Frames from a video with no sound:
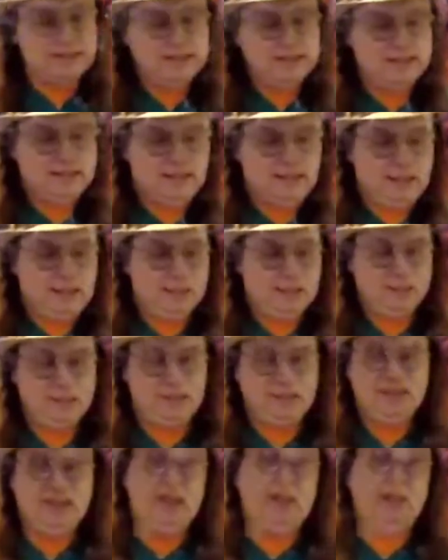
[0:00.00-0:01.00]

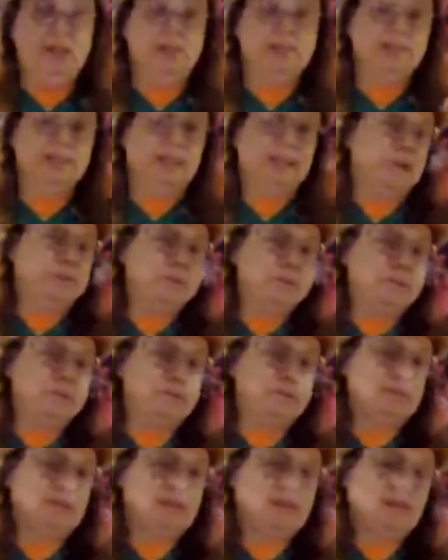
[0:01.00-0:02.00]
But yeah, that didn't
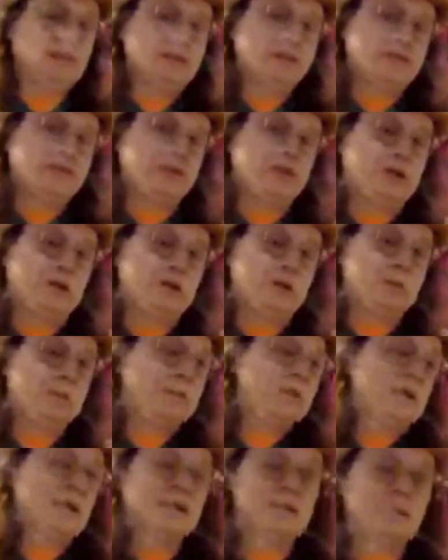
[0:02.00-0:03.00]
happen. So we're
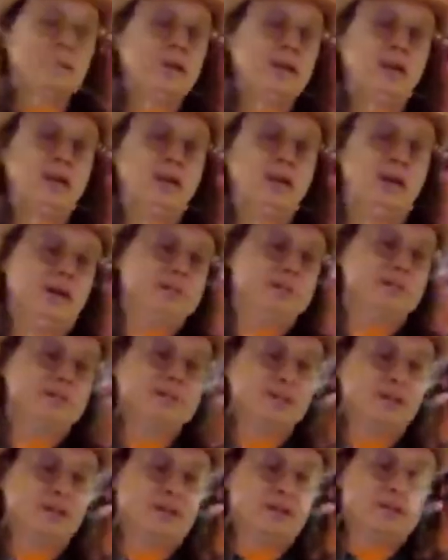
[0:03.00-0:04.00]
not going to play off of the
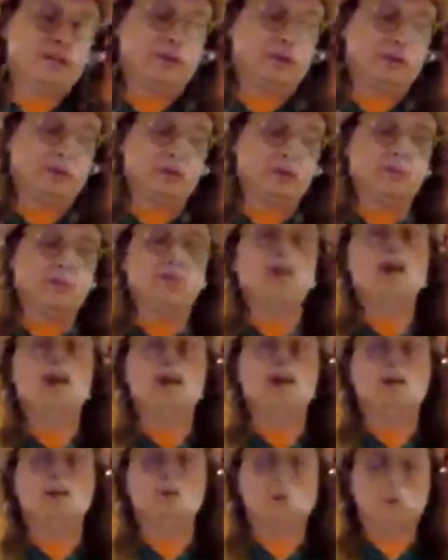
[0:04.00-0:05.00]
Cosmo because
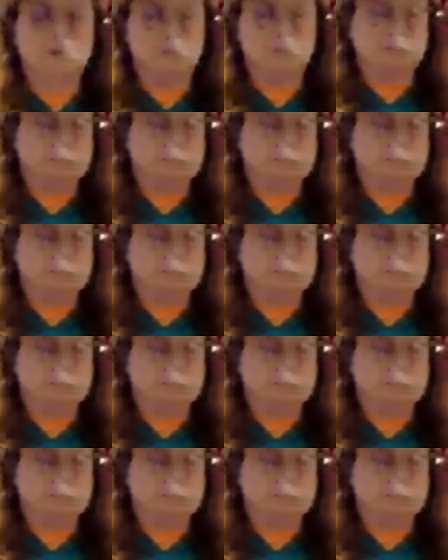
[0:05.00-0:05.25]
I don't want to.